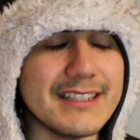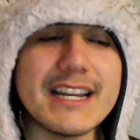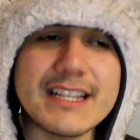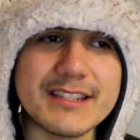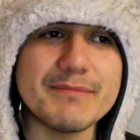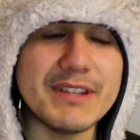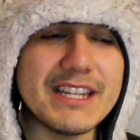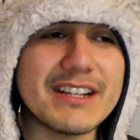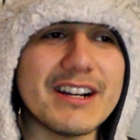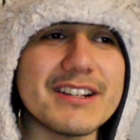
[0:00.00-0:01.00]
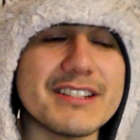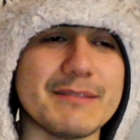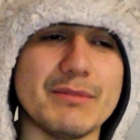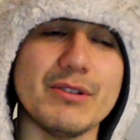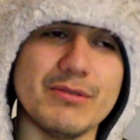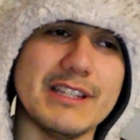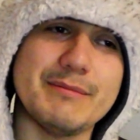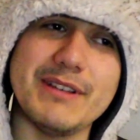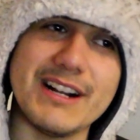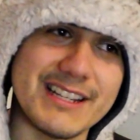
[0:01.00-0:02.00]
Yes, be cautious, bro.
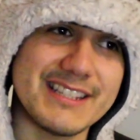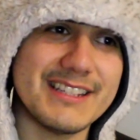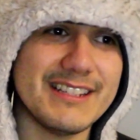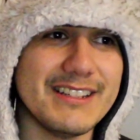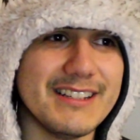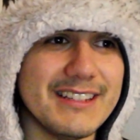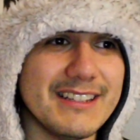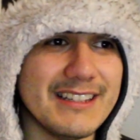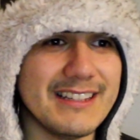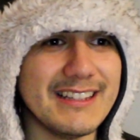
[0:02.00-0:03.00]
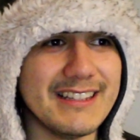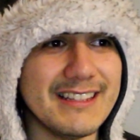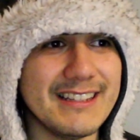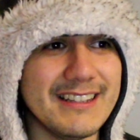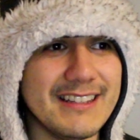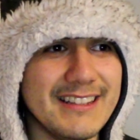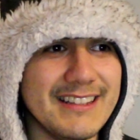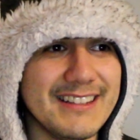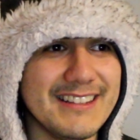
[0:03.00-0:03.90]
Let's be honest. Pretty good